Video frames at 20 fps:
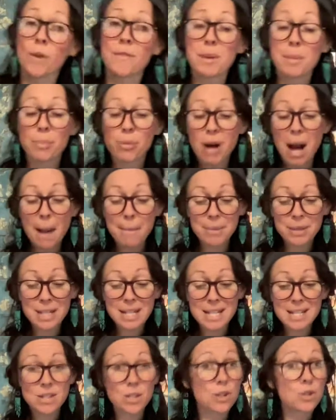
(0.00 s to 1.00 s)
of the
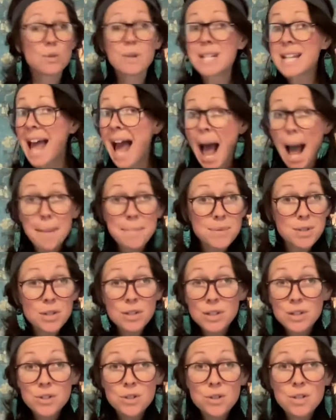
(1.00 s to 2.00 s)
properties. You can
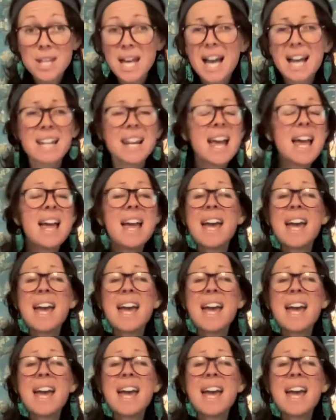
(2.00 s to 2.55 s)
absolutely do that.